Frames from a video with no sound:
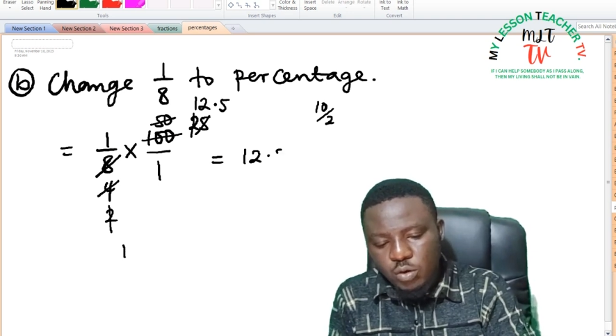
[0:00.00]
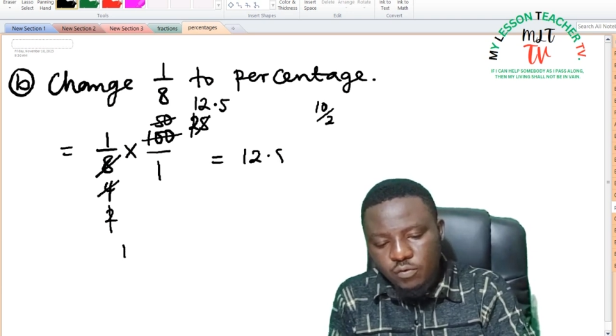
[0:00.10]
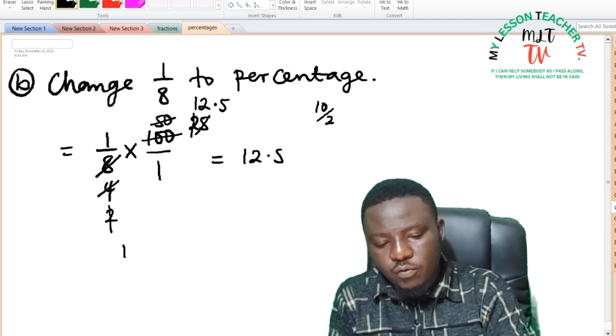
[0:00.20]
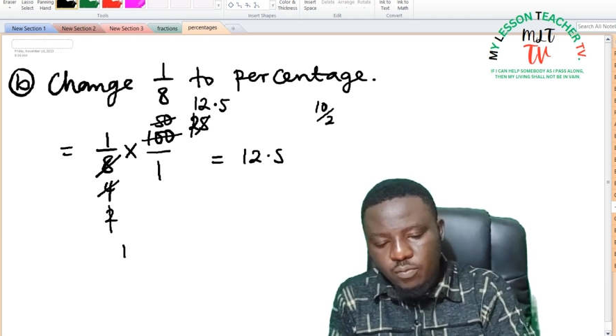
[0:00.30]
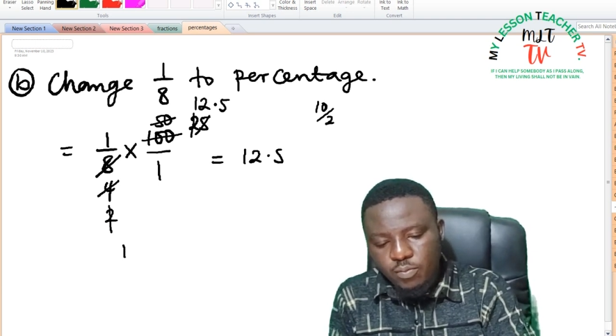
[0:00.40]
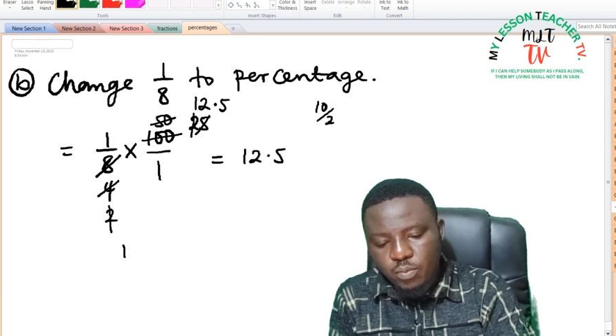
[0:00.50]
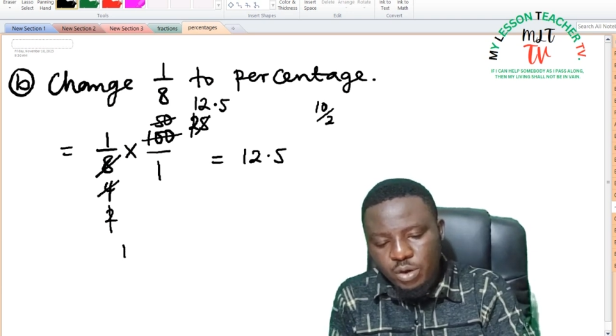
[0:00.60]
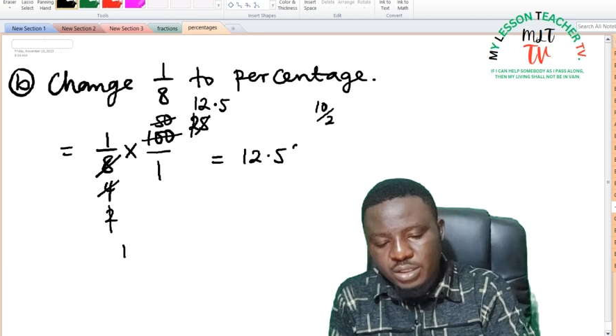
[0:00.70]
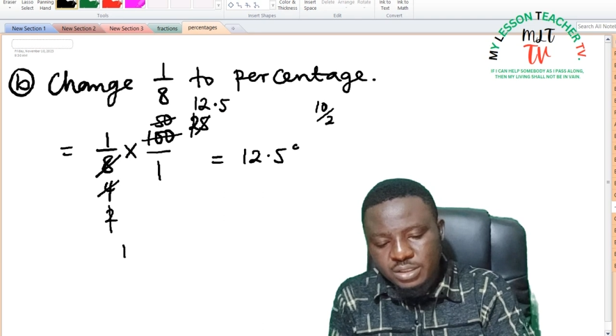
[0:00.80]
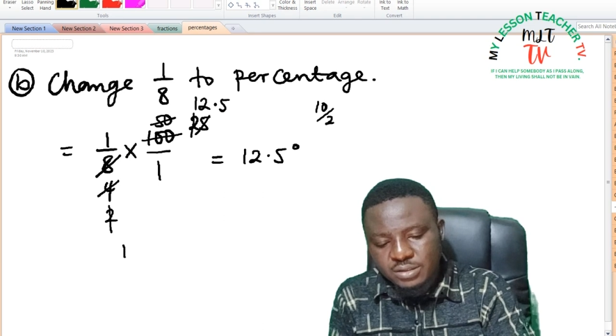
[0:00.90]

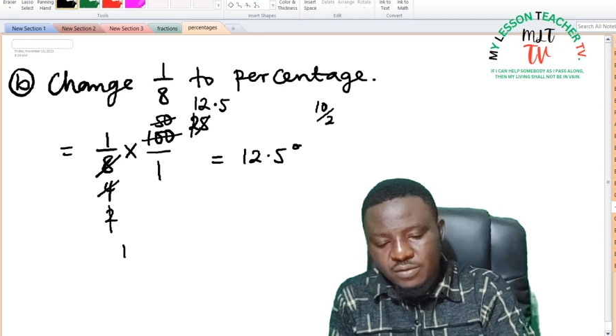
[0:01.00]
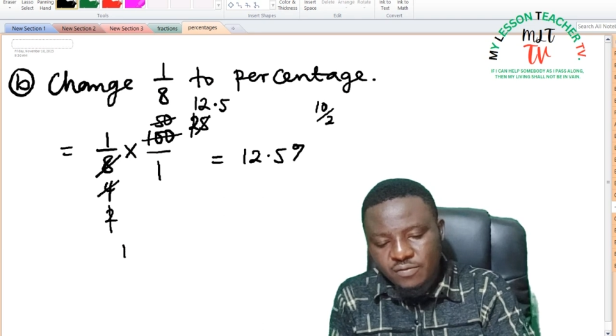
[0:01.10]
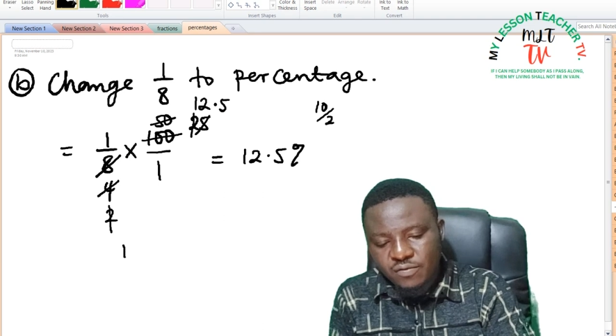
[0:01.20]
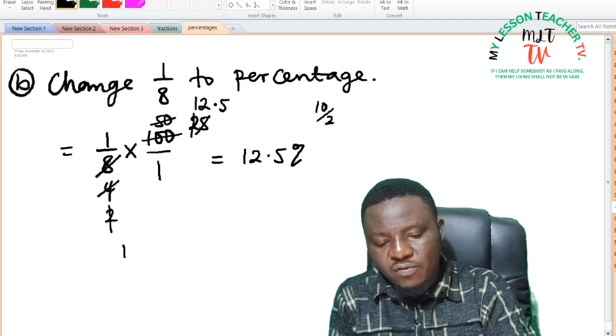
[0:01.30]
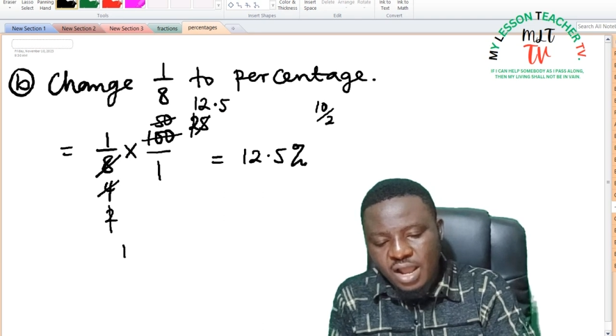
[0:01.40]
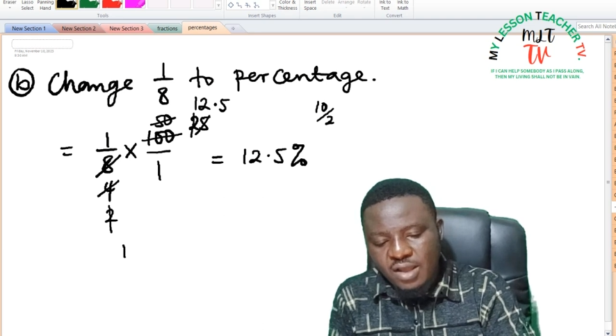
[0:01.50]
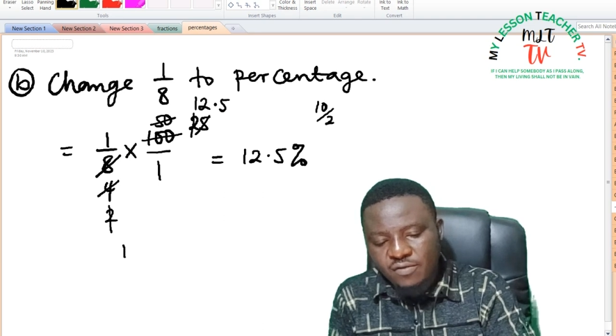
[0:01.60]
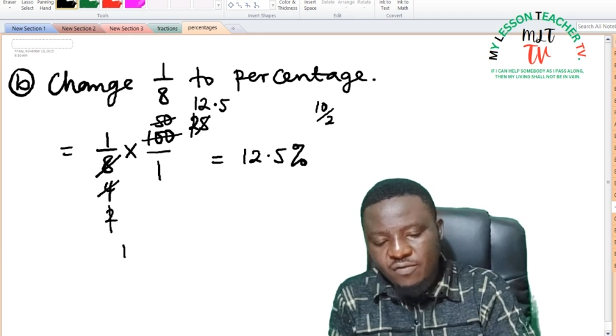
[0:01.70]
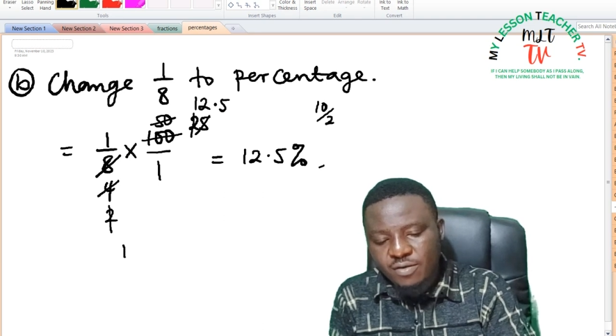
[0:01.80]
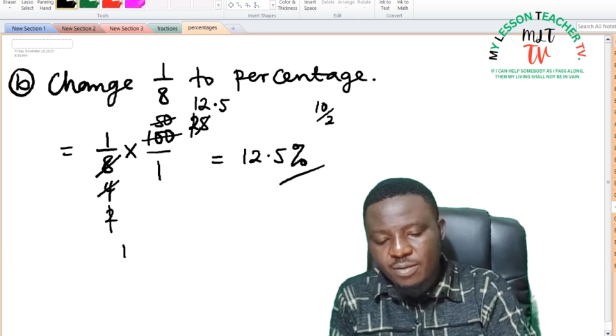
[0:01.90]

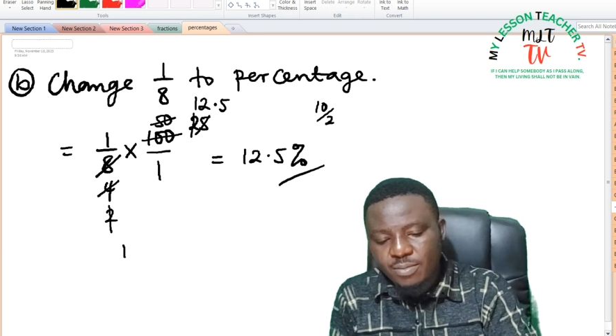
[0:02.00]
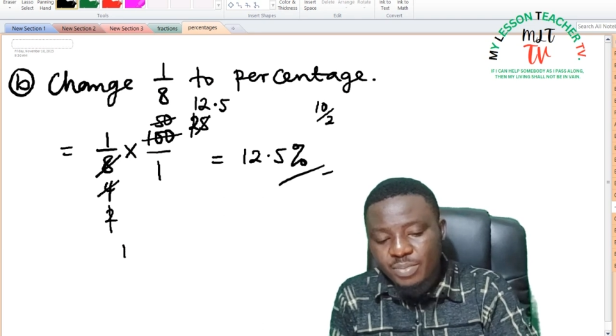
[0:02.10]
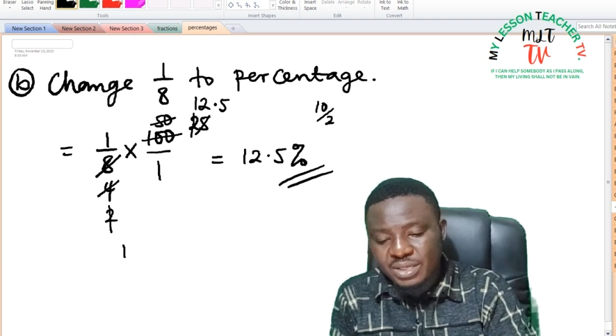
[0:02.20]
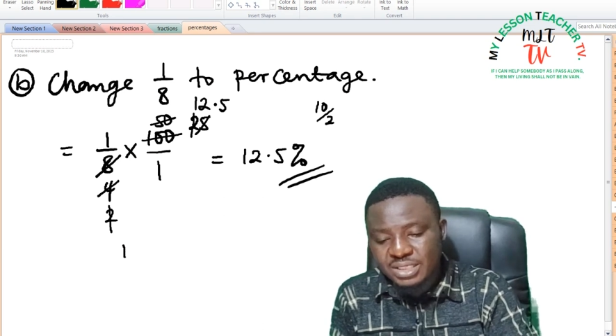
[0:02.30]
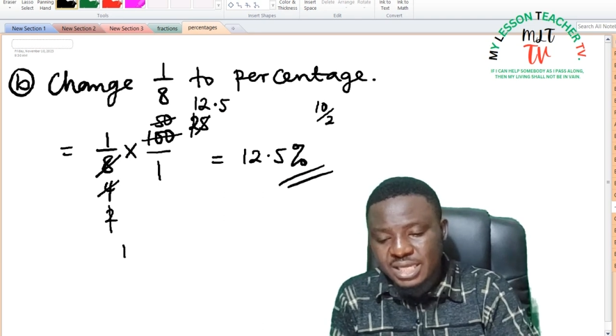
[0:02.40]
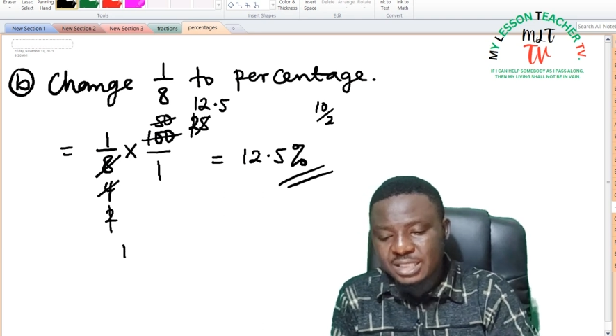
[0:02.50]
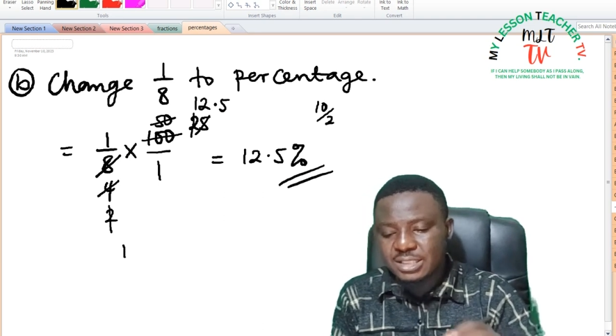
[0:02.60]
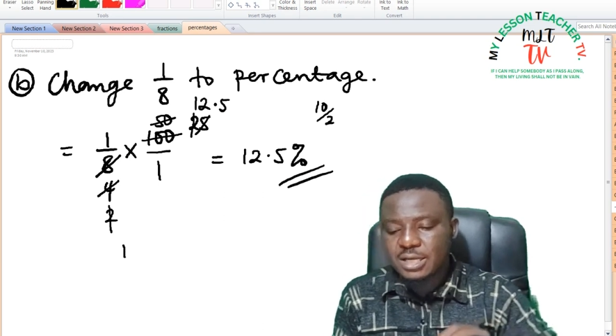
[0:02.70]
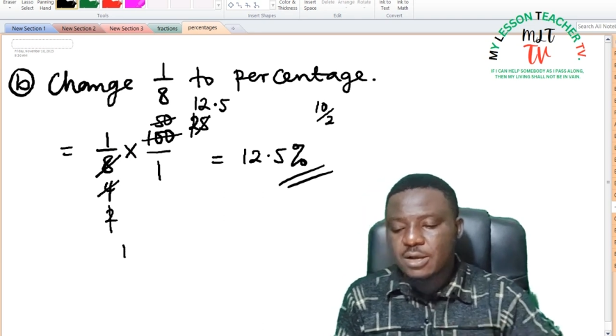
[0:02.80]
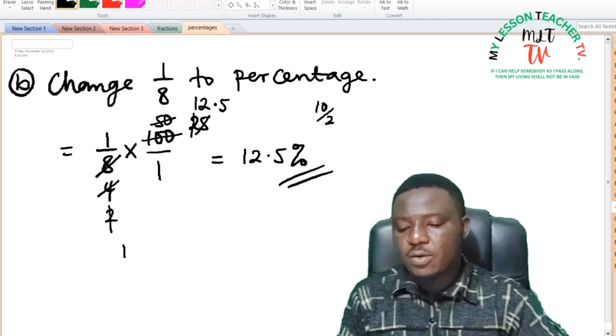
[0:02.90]

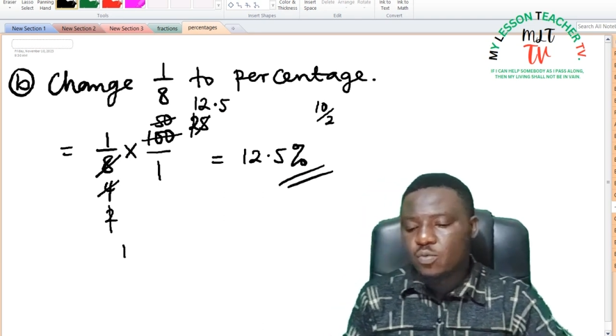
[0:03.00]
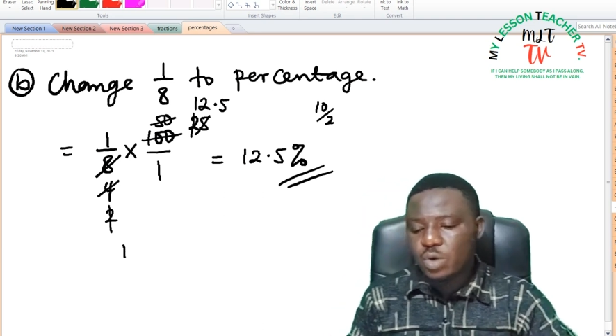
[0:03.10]
12.5%